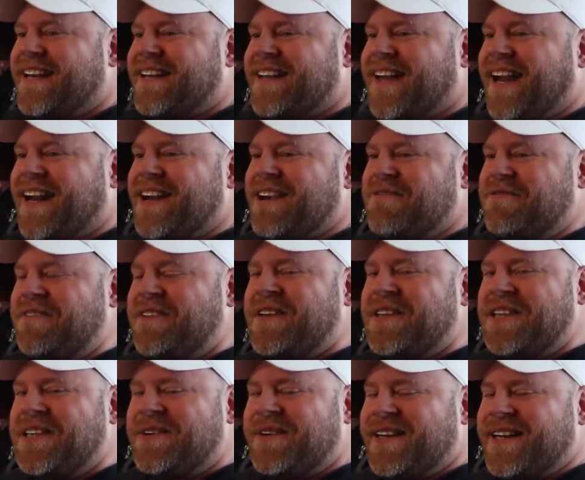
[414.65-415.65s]
kind of
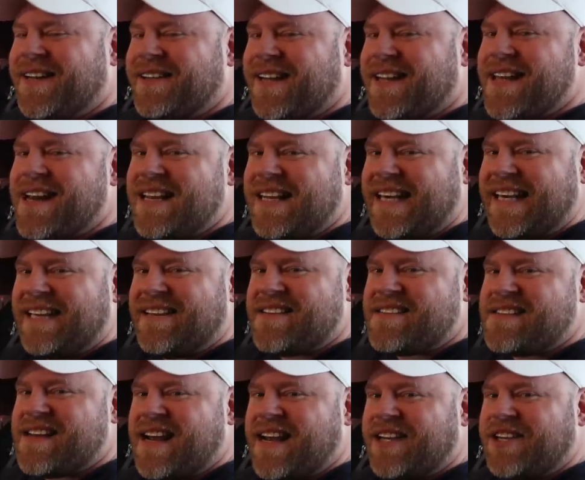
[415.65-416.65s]
fill you in on the little
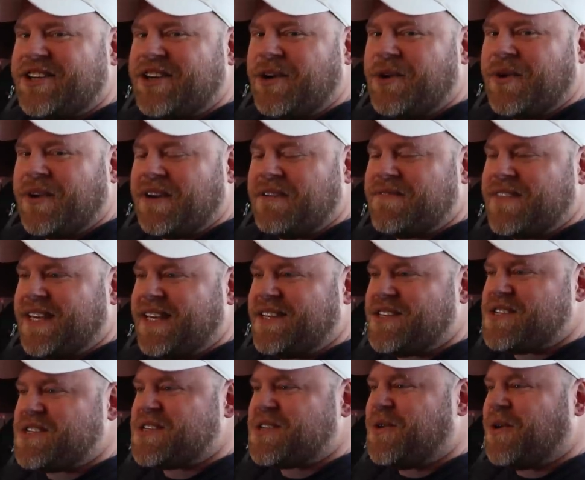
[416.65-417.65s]
inside joke of the
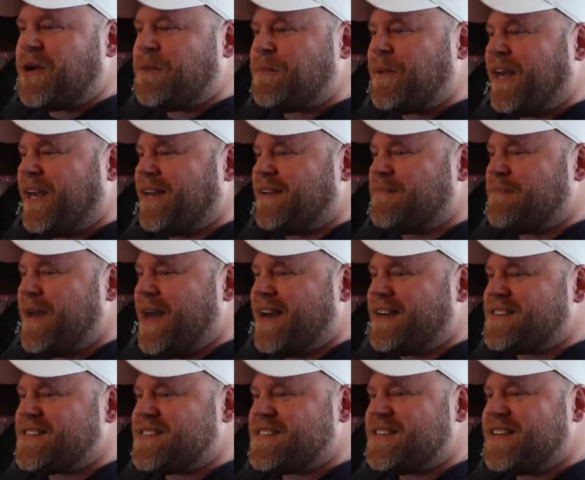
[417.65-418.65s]
scorpion
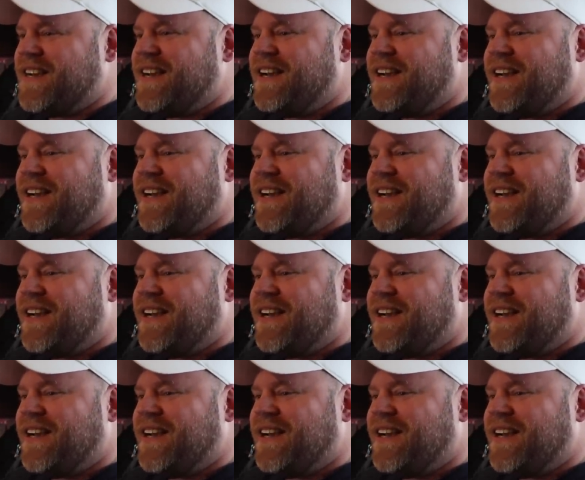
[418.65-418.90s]
mess.